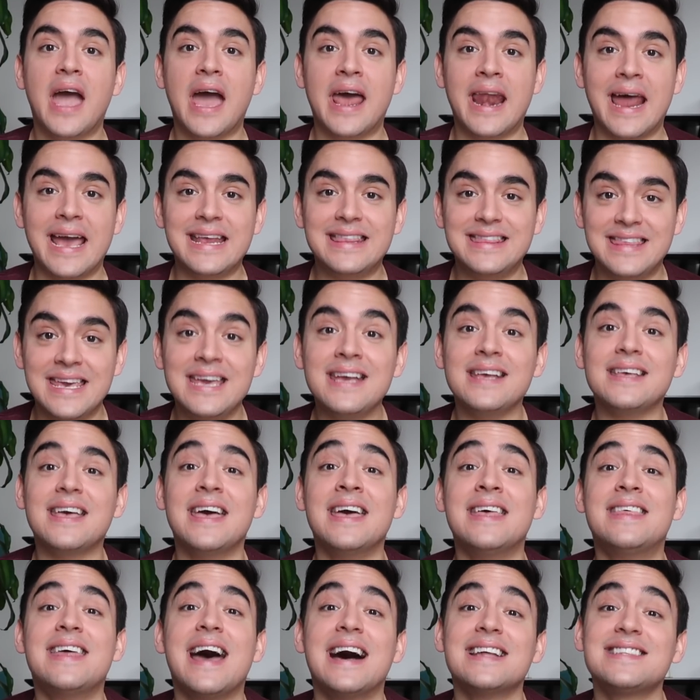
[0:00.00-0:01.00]
And I
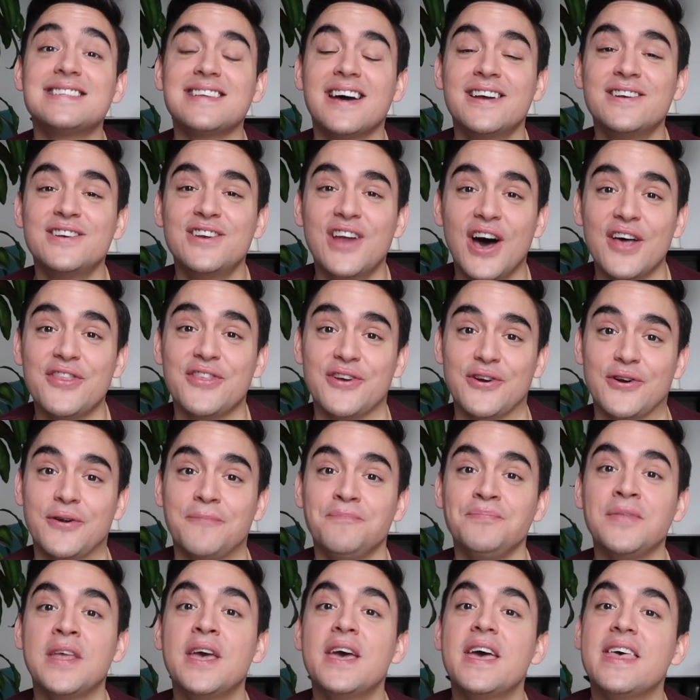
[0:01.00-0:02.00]
think that's
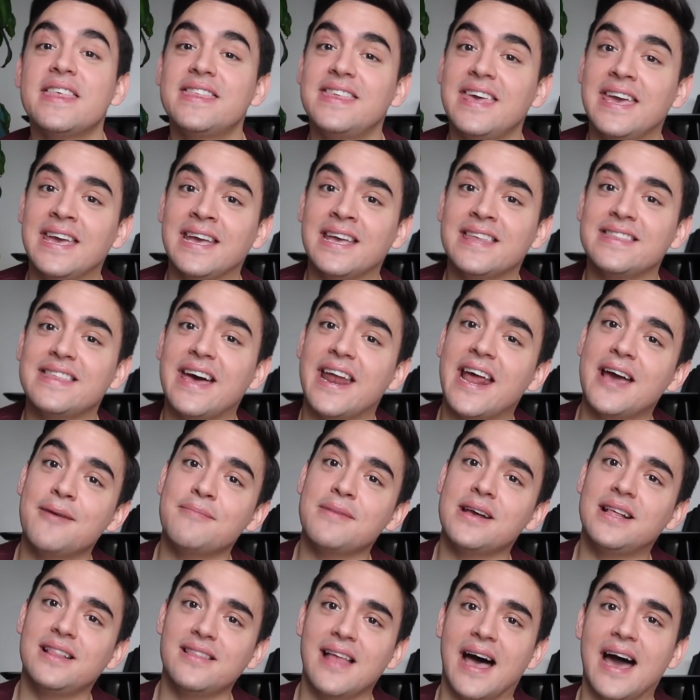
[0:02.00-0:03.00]
another thing that
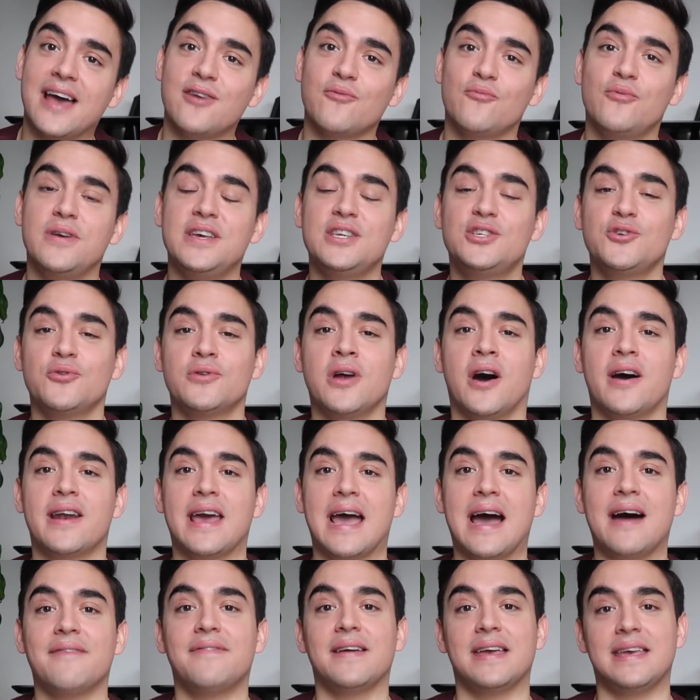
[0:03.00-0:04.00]
I'm glad we do not
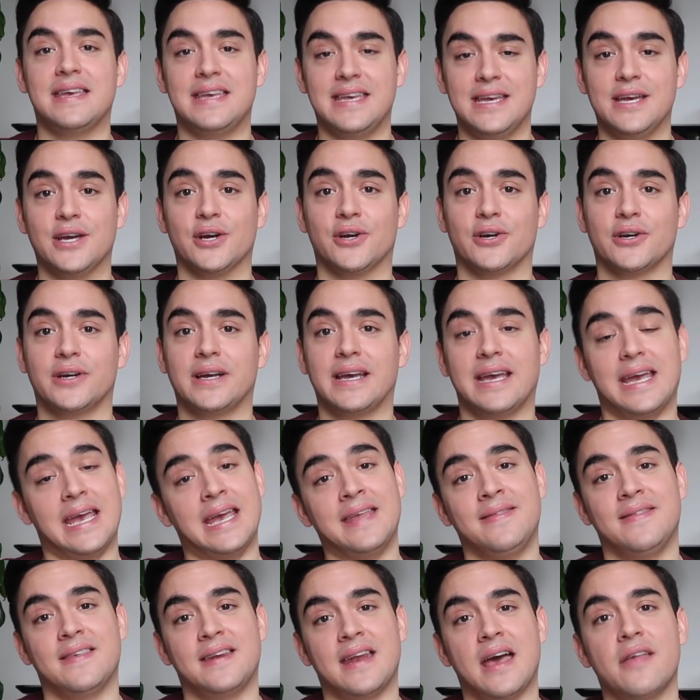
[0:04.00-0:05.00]
have here
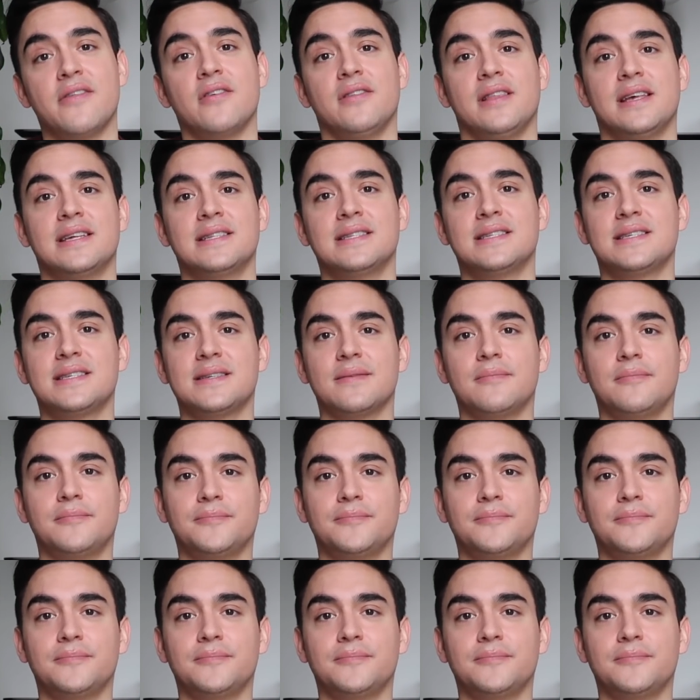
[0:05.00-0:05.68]
in the Netherlands.